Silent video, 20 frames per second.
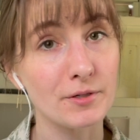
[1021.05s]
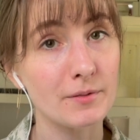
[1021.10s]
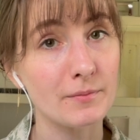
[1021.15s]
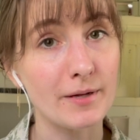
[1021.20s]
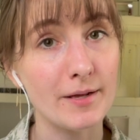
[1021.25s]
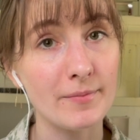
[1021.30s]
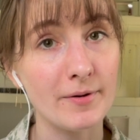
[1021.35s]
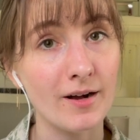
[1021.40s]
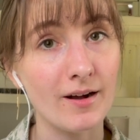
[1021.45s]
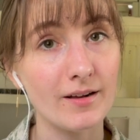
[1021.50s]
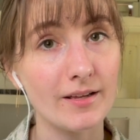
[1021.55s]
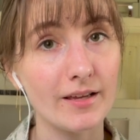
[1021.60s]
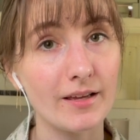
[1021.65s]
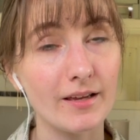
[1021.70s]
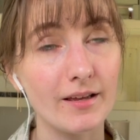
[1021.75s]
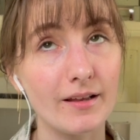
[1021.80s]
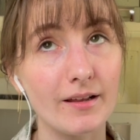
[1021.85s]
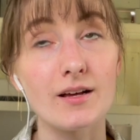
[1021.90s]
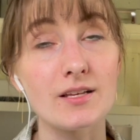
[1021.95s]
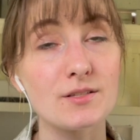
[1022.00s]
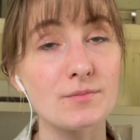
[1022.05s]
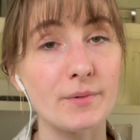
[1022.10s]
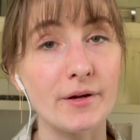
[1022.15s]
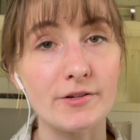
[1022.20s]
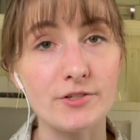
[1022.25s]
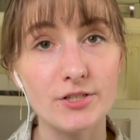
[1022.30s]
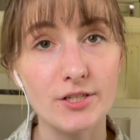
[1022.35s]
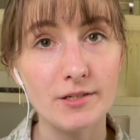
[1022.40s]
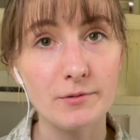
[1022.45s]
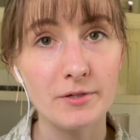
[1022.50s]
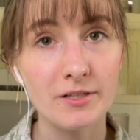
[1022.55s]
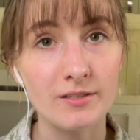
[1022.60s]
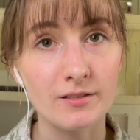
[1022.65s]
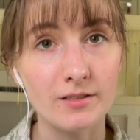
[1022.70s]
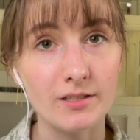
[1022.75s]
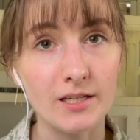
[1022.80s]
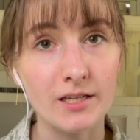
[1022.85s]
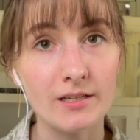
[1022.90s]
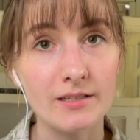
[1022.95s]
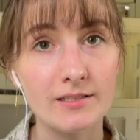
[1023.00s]
in my pocket, especially with
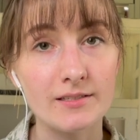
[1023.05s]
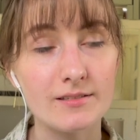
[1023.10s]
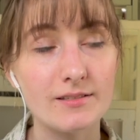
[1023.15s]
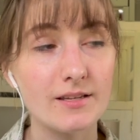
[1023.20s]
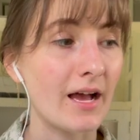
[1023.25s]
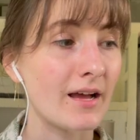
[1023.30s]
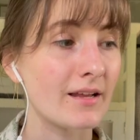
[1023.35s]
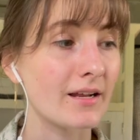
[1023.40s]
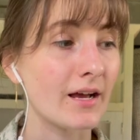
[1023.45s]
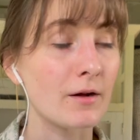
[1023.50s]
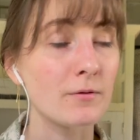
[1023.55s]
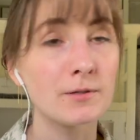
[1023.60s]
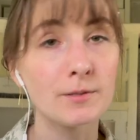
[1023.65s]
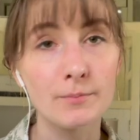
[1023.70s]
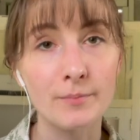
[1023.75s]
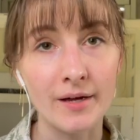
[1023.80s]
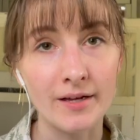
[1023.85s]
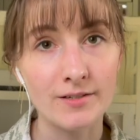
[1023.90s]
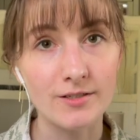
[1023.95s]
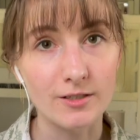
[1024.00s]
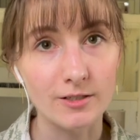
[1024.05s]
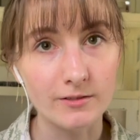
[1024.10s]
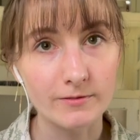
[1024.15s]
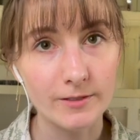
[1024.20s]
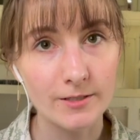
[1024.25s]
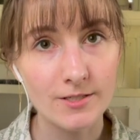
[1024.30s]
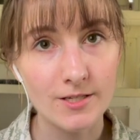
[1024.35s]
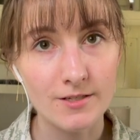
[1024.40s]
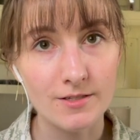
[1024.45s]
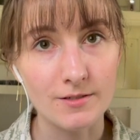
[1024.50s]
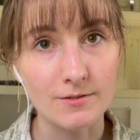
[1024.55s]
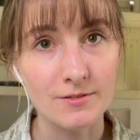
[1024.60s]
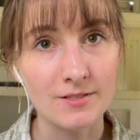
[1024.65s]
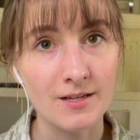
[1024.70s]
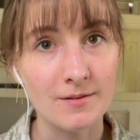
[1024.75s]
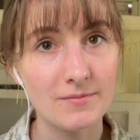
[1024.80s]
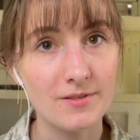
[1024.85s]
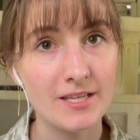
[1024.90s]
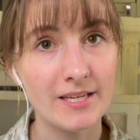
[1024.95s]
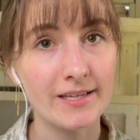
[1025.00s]
hoodies, and I will bend over to do
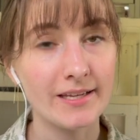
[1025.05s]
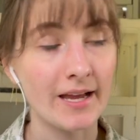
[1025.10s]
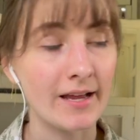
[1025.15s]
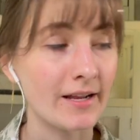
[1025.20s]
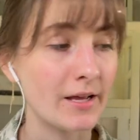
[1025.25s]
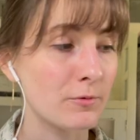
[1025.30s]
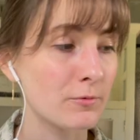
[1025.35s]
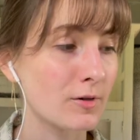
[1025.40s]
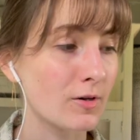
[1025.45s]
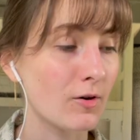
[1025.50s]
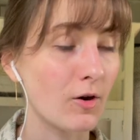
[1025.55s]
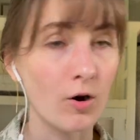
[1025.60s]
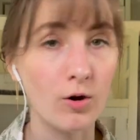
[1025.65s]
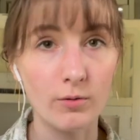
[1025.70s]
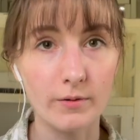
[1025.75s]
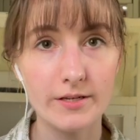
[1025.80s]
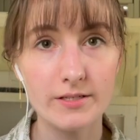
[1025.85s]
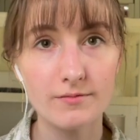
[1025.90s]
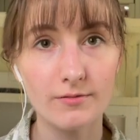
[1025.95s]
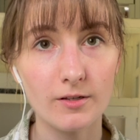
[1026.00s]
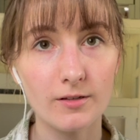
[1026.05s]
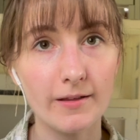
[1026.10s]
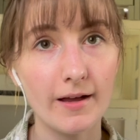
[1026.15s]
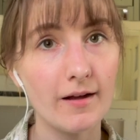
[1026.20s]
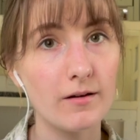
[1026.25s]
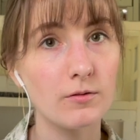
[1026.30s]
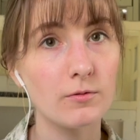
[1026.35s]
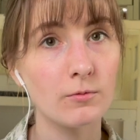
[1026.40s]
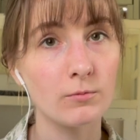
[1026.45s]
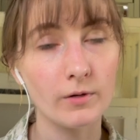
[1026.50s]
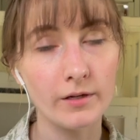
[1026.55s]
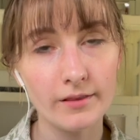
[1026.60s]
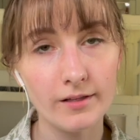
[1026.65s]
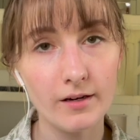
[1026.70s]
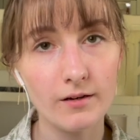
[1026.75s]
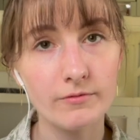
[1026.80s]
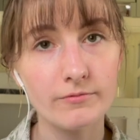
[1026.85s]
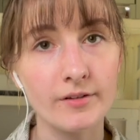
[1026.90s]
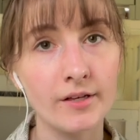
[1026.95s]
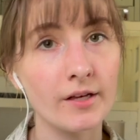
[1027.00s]
something and it will always fall out.
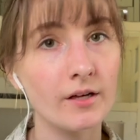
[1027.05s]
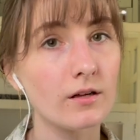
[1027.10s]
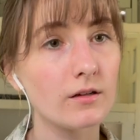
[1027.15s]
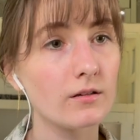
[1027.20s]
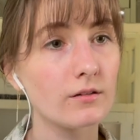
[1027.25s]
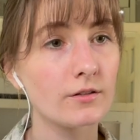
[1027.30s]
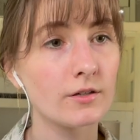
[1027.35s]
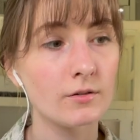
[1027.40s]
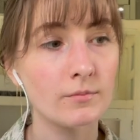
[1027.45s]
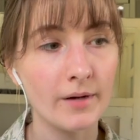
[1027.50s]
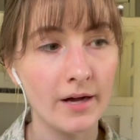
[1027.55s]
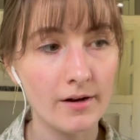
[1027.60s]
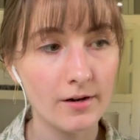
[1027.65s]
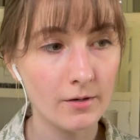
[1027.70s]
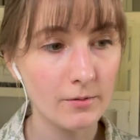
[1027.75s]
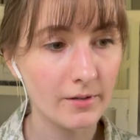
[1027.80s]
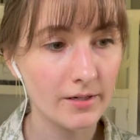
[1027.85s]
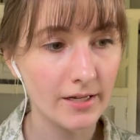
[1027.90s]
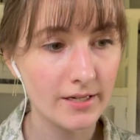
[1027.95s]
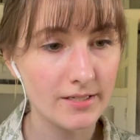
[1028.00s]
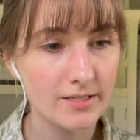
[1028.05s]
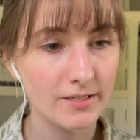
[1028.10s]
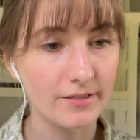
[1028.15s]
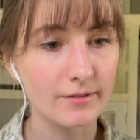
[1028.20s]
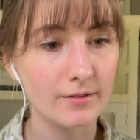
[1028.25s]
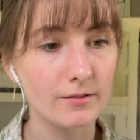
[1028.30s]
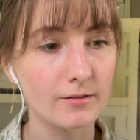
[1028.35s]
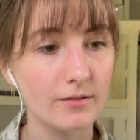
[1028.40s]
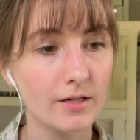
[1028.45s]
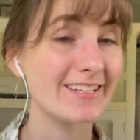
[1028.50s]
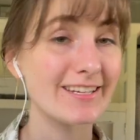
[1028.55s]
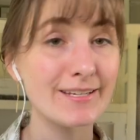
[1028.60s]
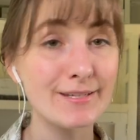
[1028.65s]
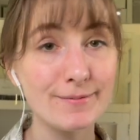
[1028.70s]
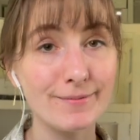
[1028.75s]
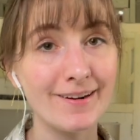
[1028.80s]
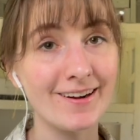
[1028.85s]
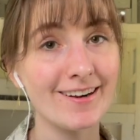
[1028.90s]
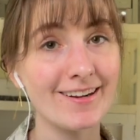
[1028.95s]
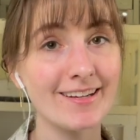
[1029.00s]
Without fail, no matter what I do,
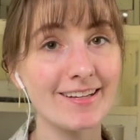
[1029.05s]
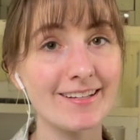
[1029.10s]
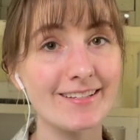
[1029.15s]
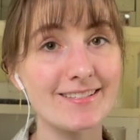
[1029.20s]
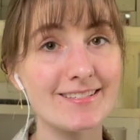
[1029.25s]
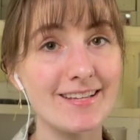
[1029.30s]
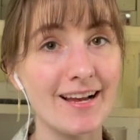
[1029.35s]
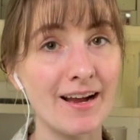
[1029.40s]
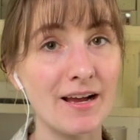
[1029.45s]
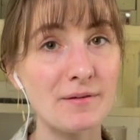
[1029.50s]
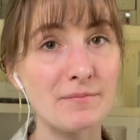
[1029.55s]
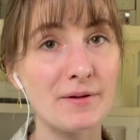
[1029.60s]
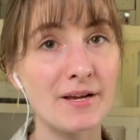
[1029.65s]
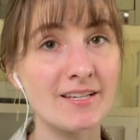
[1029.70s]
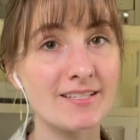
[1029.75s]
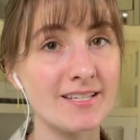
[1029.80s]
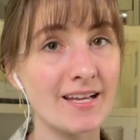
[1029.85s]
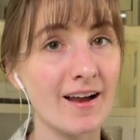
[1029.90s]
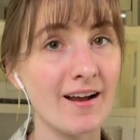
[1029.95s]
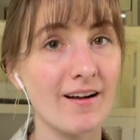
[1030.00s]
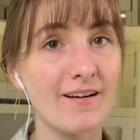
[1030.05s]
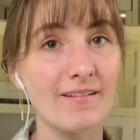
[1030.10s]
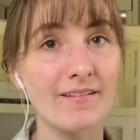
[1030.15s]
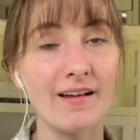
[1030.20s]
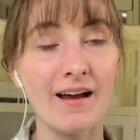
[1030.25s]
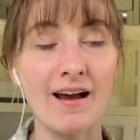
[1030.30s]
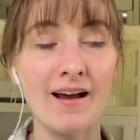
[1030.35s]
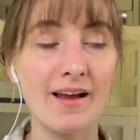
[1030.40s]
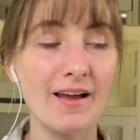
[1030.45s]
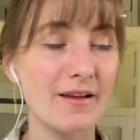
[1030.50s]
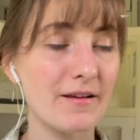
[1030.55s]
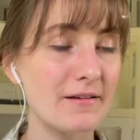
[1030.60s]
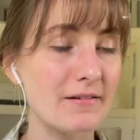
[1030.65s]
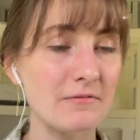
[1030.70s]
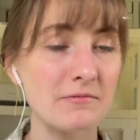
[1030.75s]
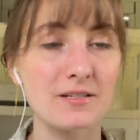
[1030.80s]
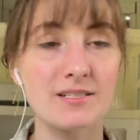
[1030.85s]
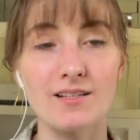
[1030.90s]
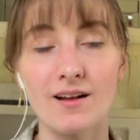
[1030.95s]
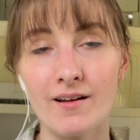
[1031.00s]
these pockets, I bent down, I
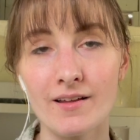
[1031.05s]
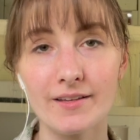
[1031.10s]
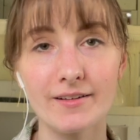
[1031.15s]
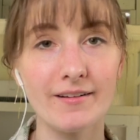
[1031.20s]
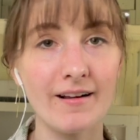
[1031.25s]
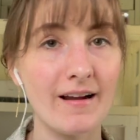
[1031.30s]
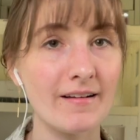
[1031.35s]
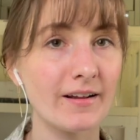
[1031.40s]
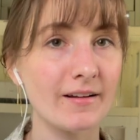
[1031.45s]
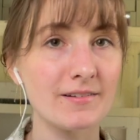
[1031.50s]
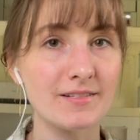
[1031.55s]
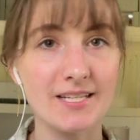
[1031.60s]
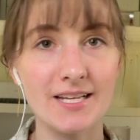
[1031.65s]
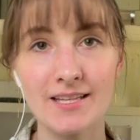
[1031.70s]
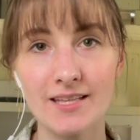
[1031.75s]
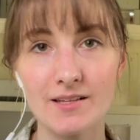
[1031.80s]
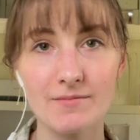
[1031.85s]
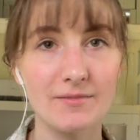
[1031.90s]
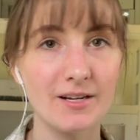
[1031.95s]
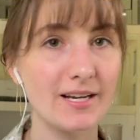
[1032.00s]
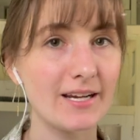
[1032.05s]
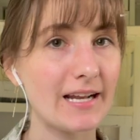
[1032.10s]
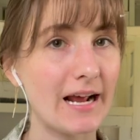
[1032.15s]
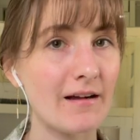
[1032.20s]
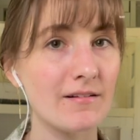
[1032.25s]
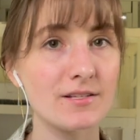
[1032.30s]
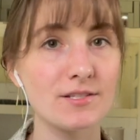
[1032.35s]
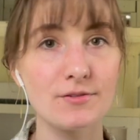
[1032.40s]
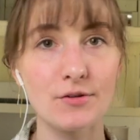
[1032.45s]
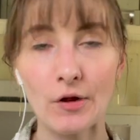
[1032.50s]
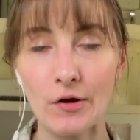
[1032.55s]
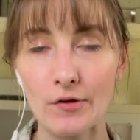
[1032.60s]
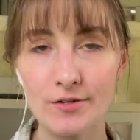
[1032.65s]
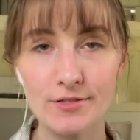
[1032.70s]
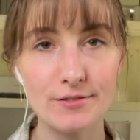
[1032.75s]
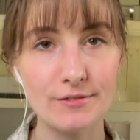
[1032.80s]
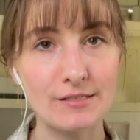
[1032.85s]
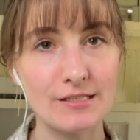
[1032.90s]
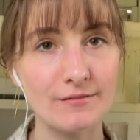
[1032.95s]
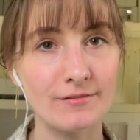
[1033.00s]
was on the ground, I was in the mud, I was doing all
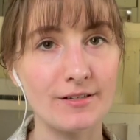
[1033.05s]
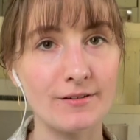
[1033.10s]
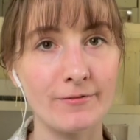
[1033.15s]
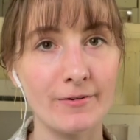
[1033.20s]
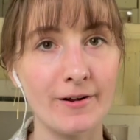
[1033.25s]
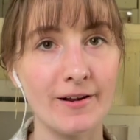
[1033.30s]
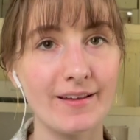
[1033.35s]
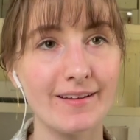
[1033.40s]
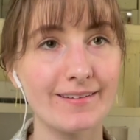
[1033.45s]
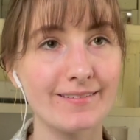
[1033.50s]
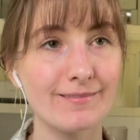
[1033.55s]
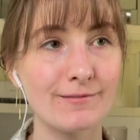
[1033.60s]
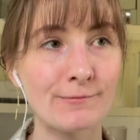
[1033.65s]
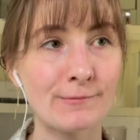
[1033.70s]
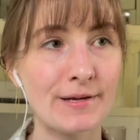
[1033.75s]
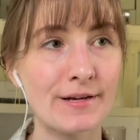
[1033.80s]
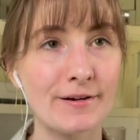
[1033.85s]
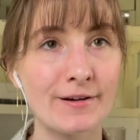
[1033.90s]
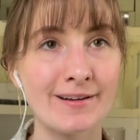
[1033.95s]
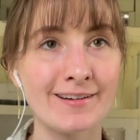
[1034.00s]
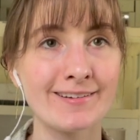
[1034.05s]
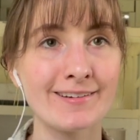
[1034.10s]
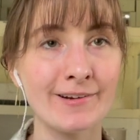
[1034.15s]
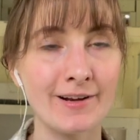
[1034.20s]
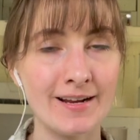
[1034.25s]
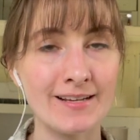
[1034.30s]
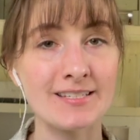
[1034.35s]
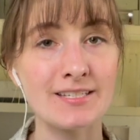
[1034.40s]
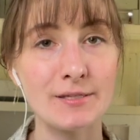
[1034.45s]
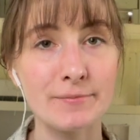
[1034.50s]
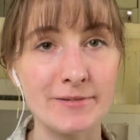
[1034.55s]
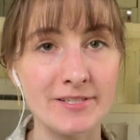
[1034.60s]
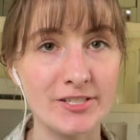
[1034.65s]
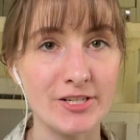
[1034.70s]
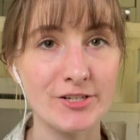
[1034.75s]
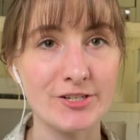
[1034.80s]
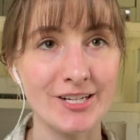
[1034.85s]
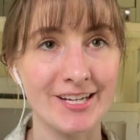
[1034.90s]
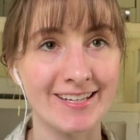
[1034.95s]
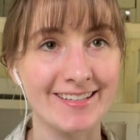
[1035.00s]
sorts of different weird, crazy
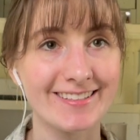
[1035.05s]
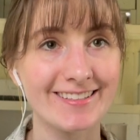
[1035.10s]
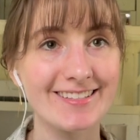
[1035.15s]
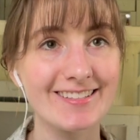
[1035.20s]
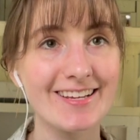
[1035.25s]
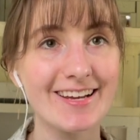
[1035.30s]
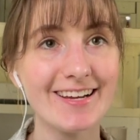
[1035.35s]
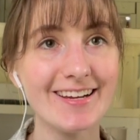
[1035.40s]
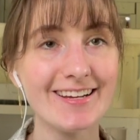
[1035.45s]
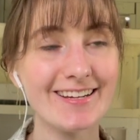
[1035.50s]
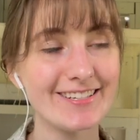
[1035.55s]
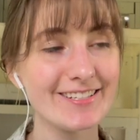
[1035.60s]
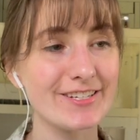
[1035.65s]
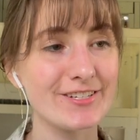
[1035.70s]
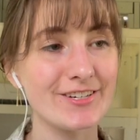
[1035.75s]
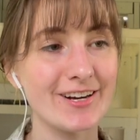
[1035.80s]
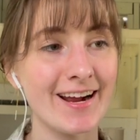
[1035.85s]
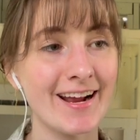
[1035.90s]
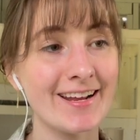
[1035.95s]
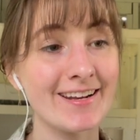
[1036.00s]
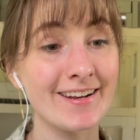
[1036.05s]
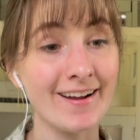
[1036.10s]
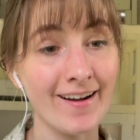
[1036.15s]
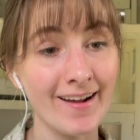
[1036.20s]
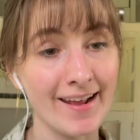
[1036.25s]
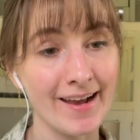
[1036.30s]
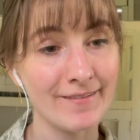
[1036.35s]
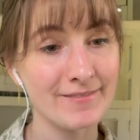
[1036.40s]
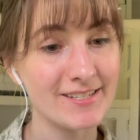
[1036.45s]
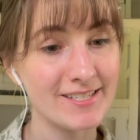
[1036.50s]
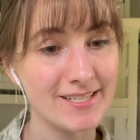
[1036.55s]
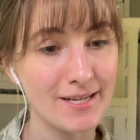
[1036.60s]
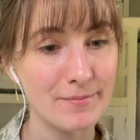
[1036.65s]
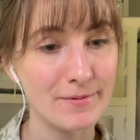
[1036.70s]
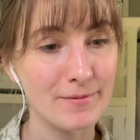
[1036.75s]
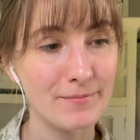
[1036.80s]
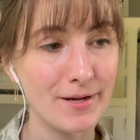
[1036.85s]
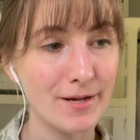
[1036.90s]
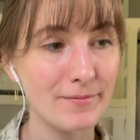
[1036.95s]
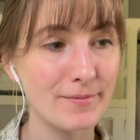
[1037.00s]
positions to try and not have to step
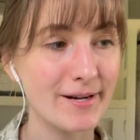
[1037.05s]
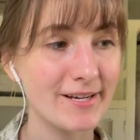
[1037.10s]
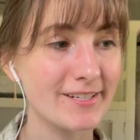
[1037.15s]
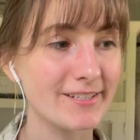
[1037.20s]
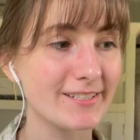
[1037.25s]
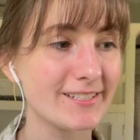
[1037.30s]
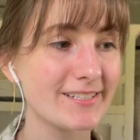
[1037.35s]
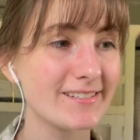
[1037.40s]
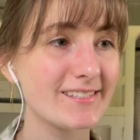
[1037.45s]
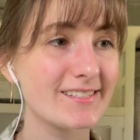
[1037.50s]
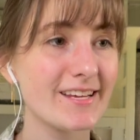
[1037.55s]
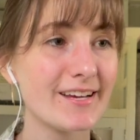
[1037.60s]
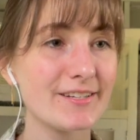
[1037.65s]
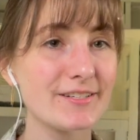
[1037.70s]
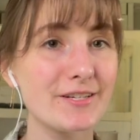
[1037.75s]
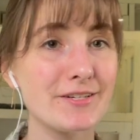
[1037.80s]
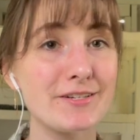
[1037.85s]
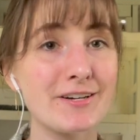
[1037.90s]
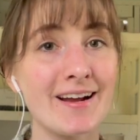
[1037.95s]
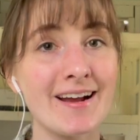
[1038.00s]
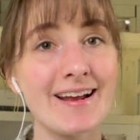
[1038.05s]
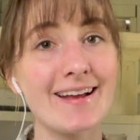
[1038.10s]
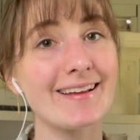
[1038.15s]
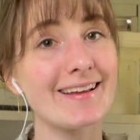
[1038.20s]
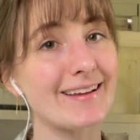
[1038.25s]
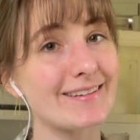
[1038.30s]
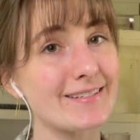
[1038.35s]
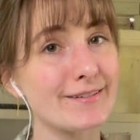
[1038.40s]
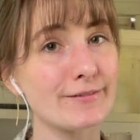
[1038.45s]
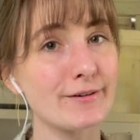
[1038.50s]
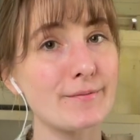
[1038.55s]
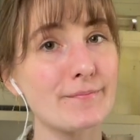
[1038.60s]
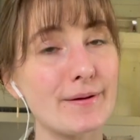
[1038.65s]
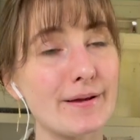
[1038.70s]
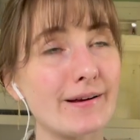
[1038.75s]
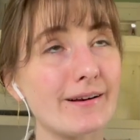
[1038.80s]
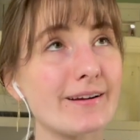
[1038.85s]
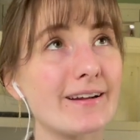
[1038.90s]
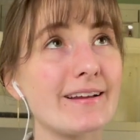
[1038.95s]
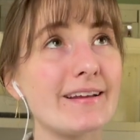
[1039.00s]
in mud puddles, to try and get different
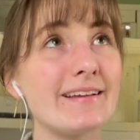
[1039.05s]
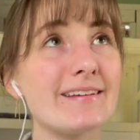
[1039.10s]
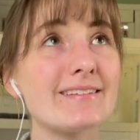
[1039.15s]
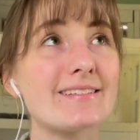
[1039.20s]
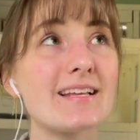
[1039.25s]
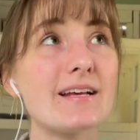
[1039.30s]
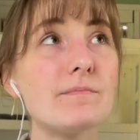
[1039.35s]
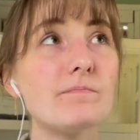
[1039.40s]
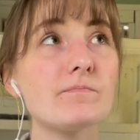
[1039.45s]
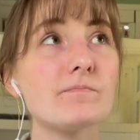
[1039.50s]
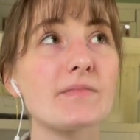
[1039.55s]
berries.